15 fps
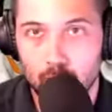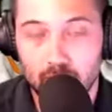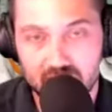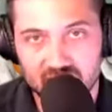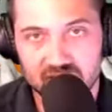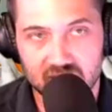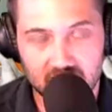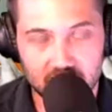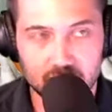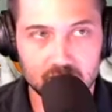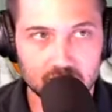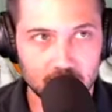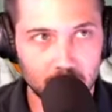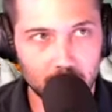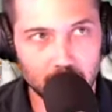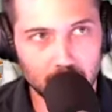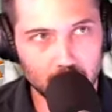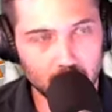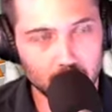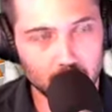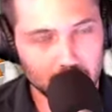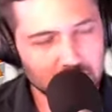Mike Gesicki is somebody
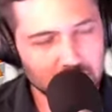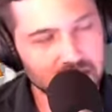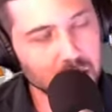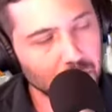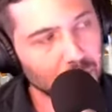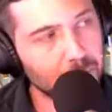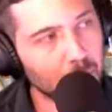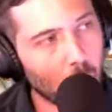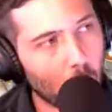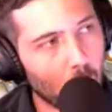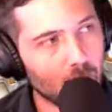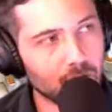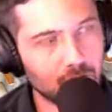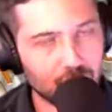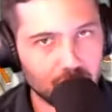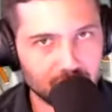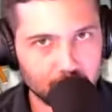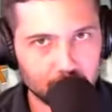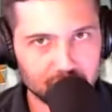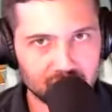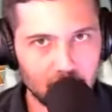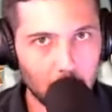who he's a little bit over the
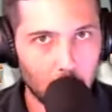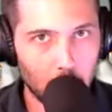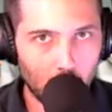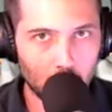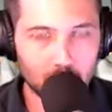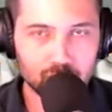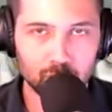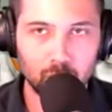50% mark,